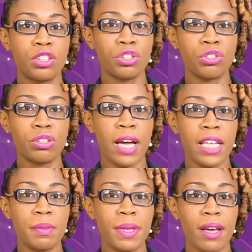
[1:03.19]
children
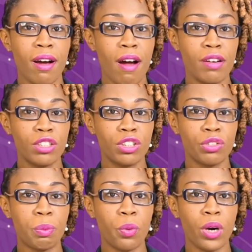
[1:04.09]
had to be encouraged to
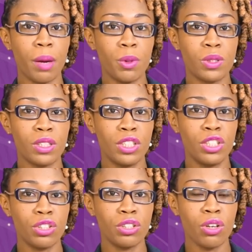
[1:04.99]
report abuse to
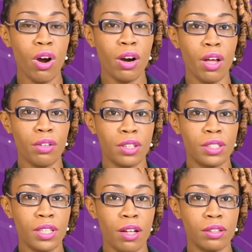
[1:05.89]
teachers or other
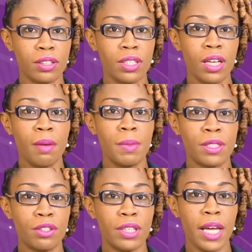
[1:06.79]
adults.
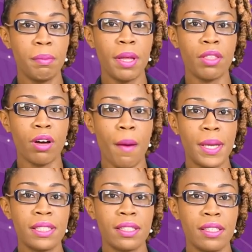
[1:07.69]
Mr. Knight made the
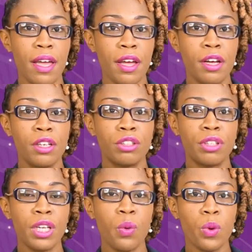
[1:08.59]
comments today
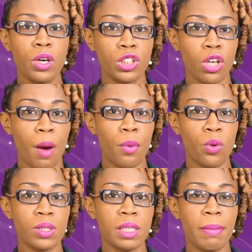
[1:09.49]
during a workshop
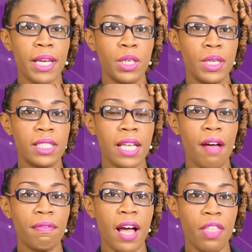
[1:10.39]
hosted by
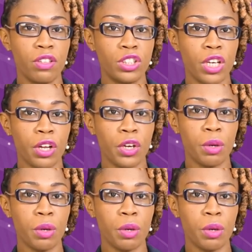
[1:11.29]
UNICEF and the Child Care